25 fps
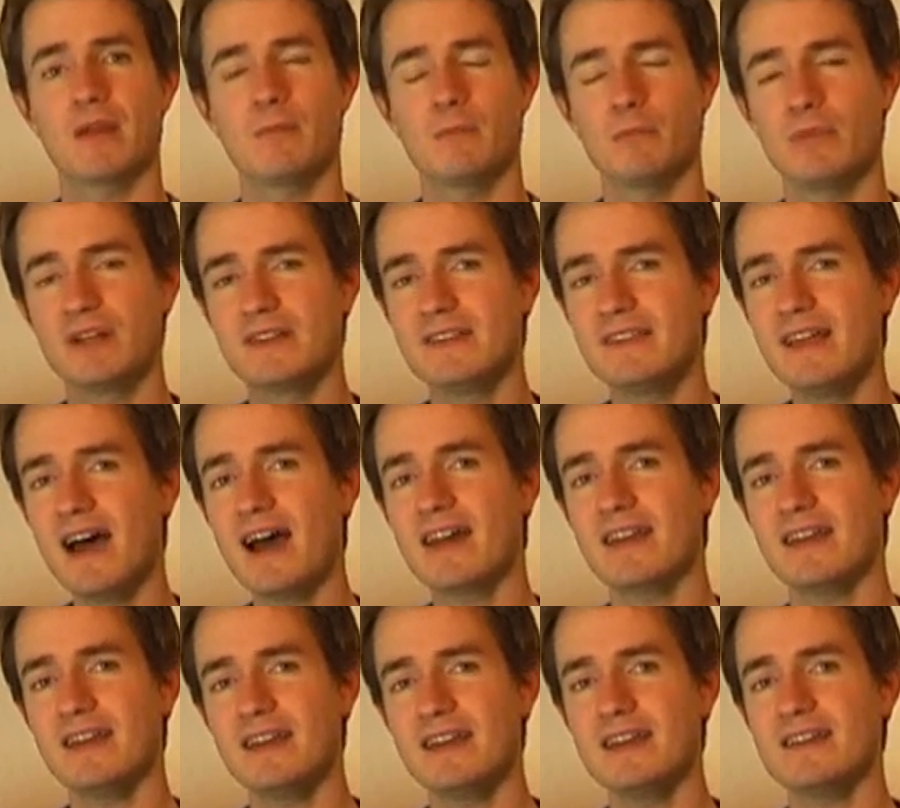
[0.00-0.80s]
But
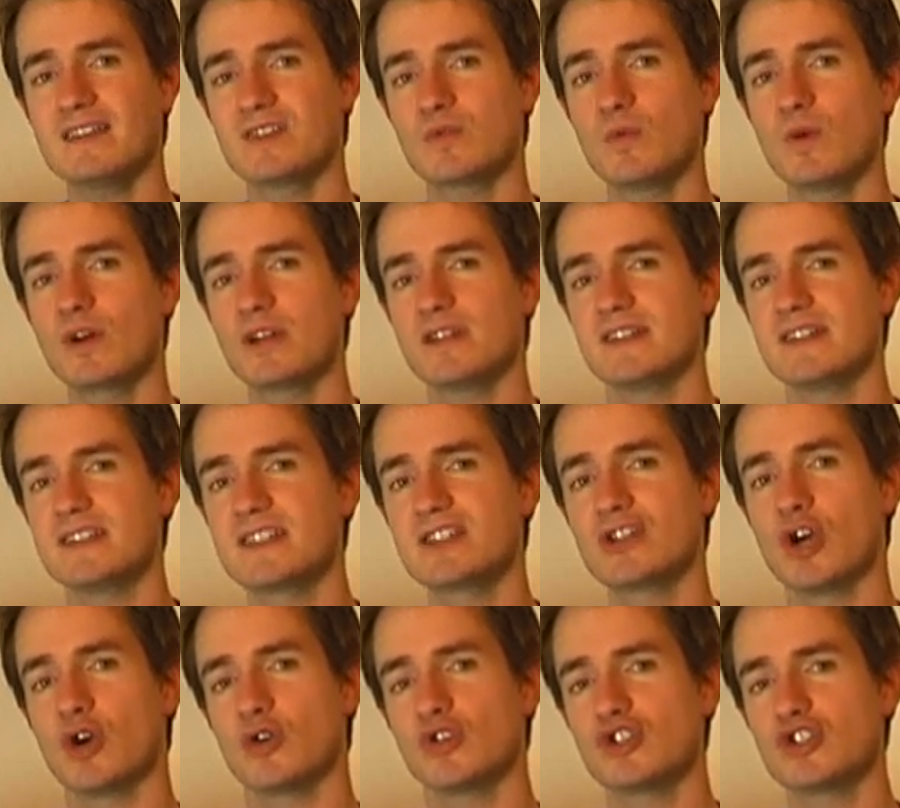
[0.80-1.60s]
that is what is
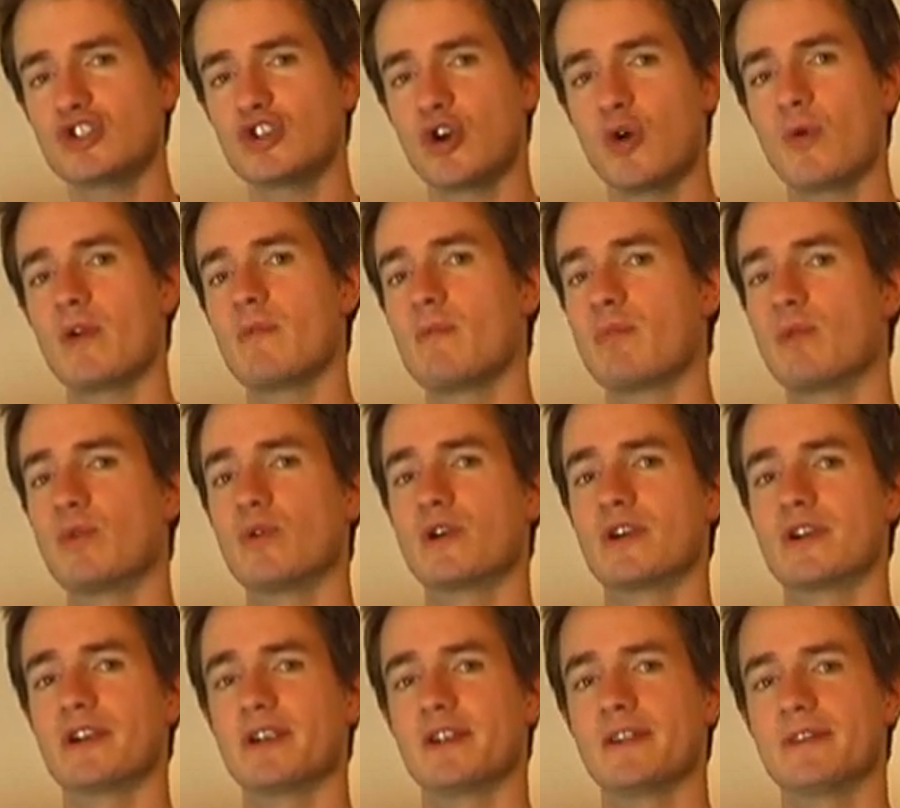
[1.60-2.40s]
so
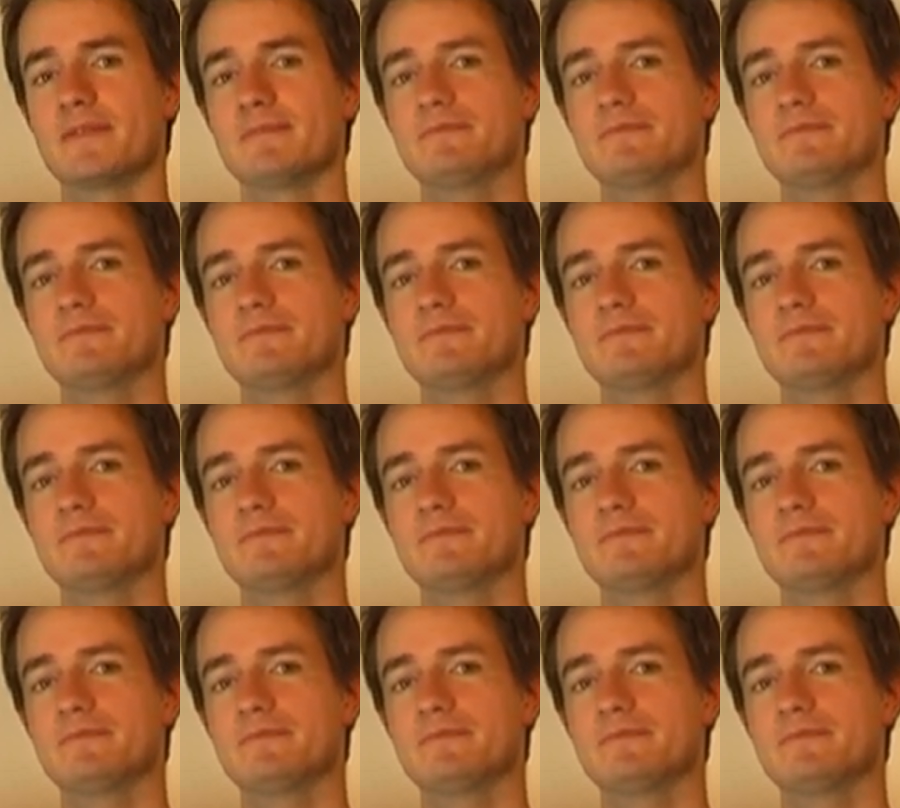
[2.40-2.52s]
important.